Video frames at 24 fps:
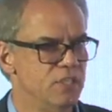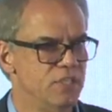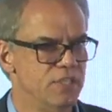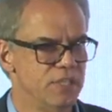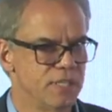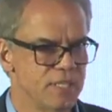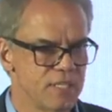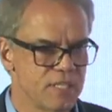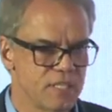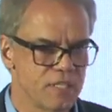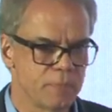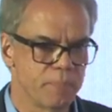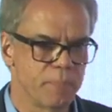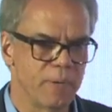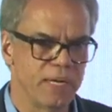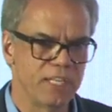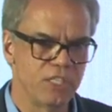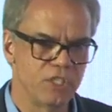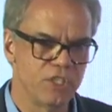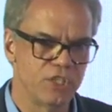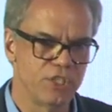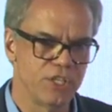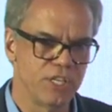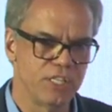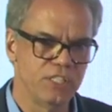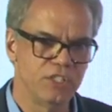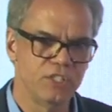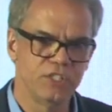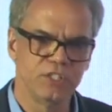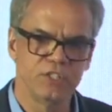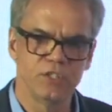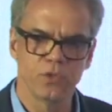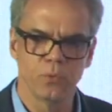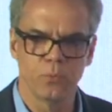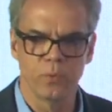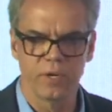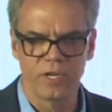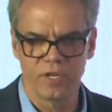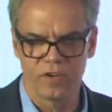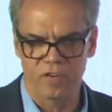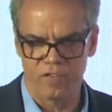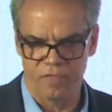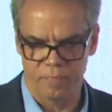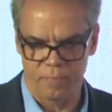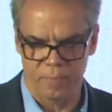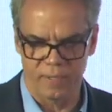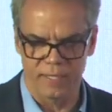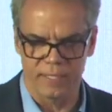just by changing the way
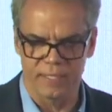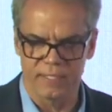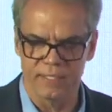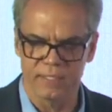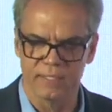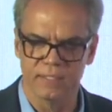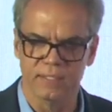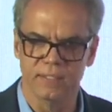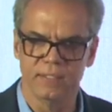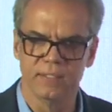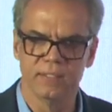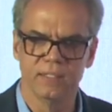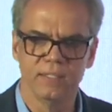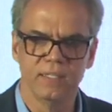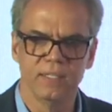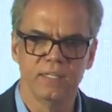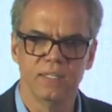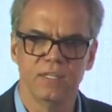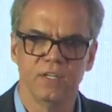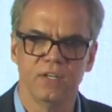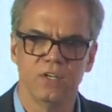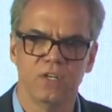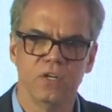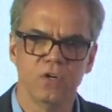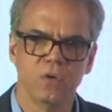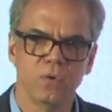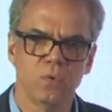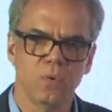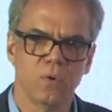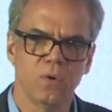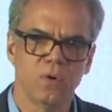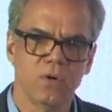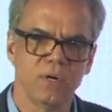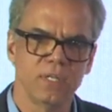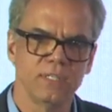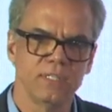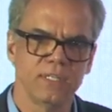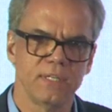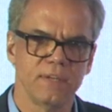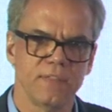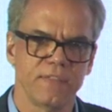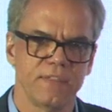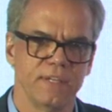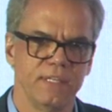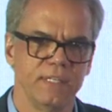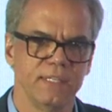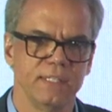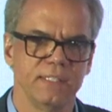of planting. No
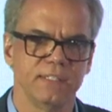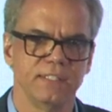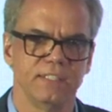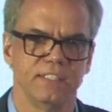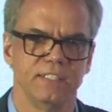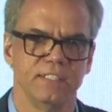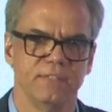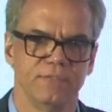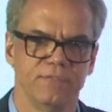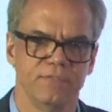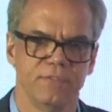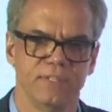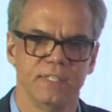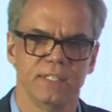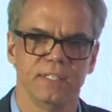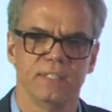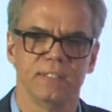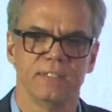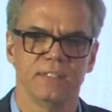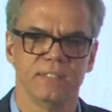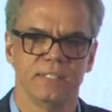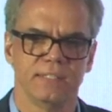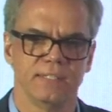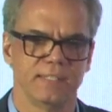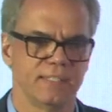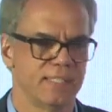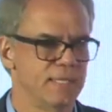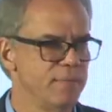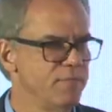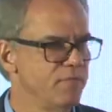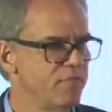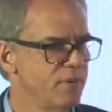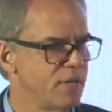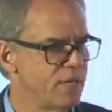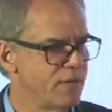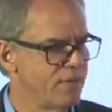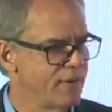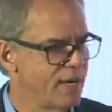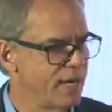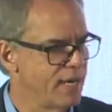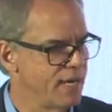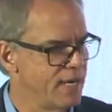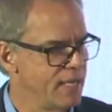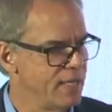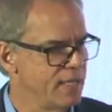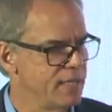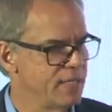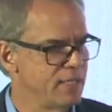other thing is different. The same
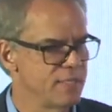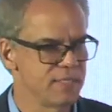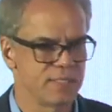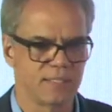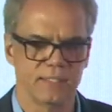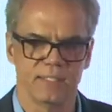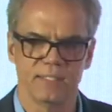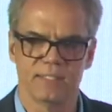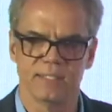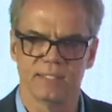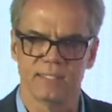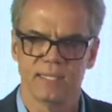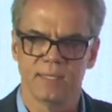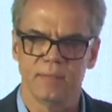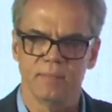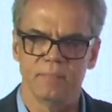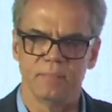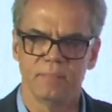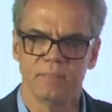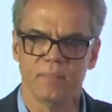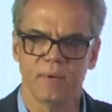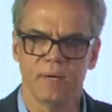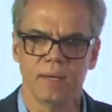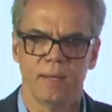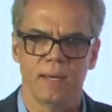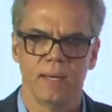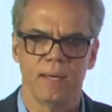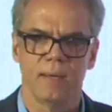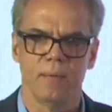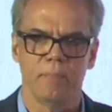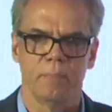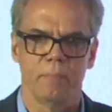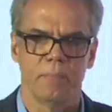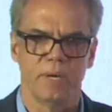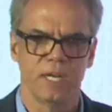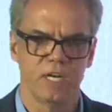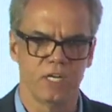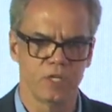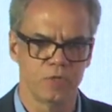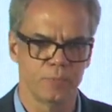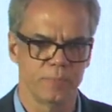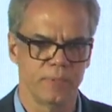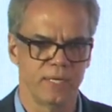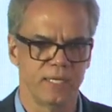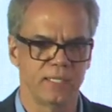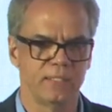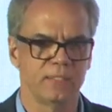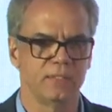varieties, the same
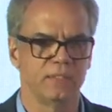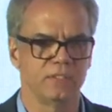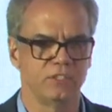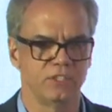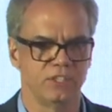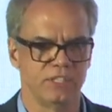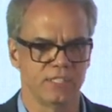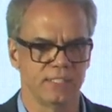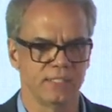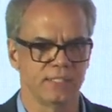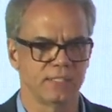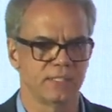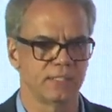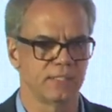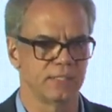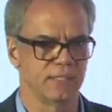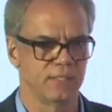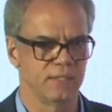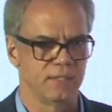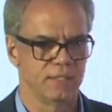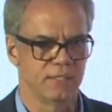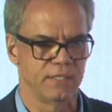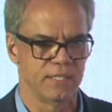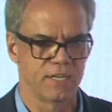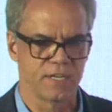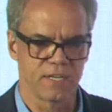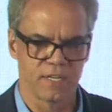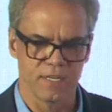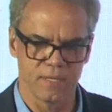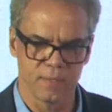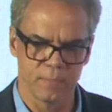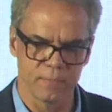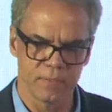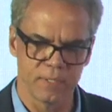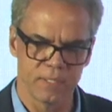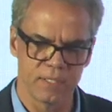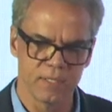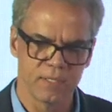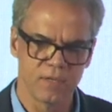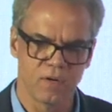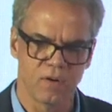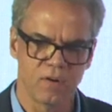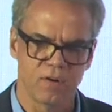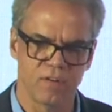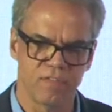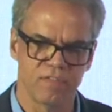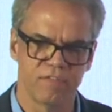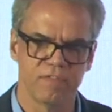management, just the
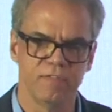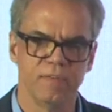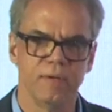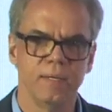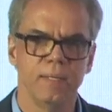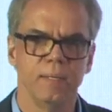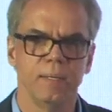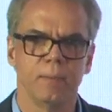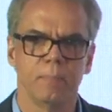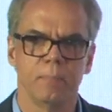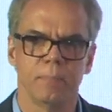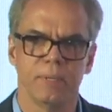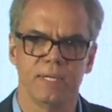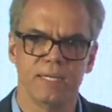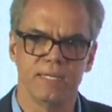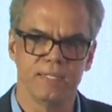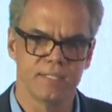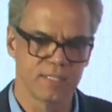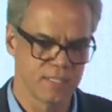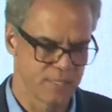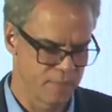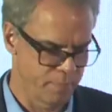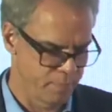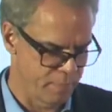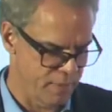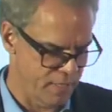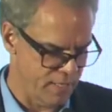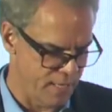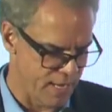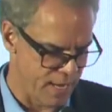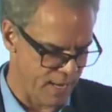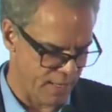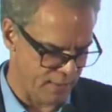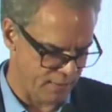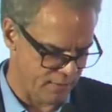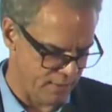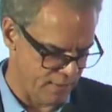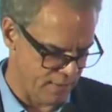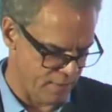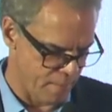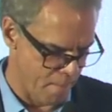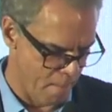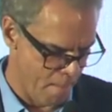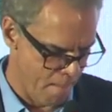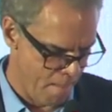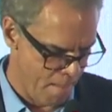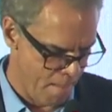number of plants per hectare.